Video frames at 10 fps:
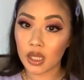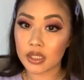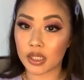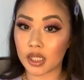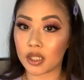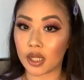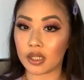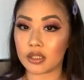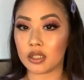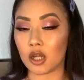saying that
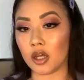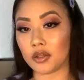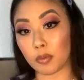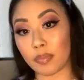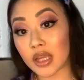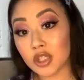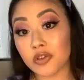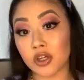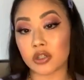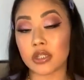it's not the best for
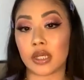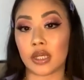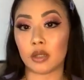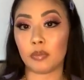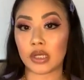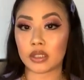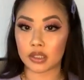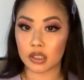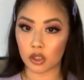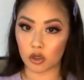your skin because
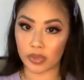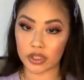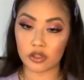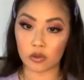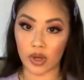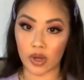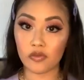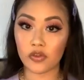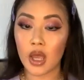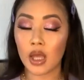it's a little bit too
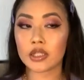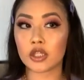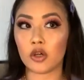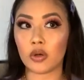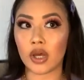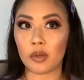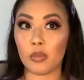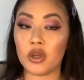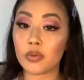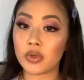rough. So
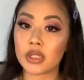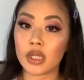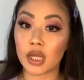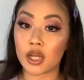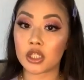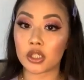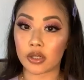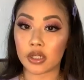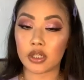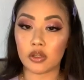most recently I
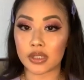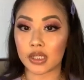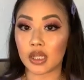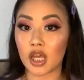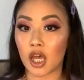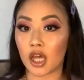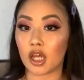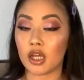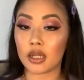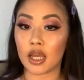started using
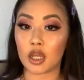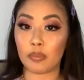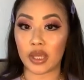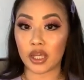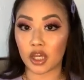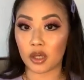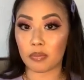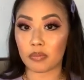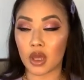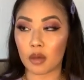like makeup
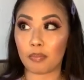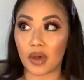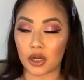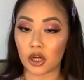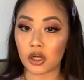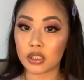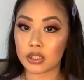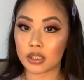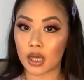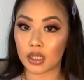
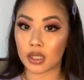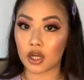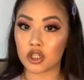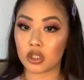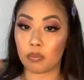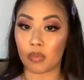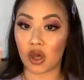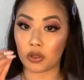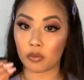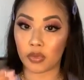butters that actually
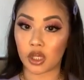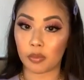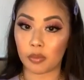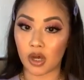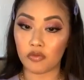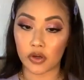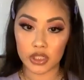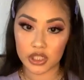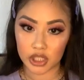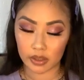melt your makeup off very
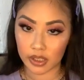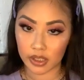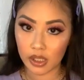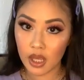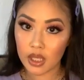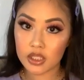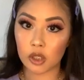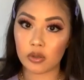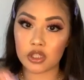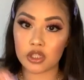gently.
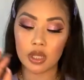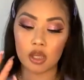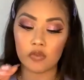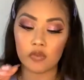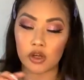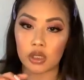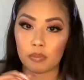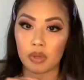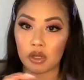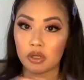So it's just like a very
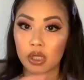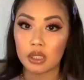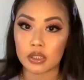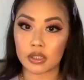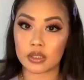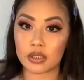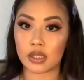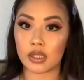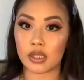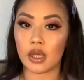buttery
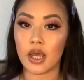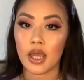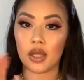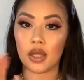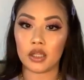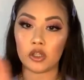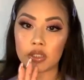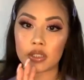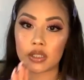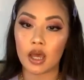consistency, and then you
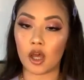just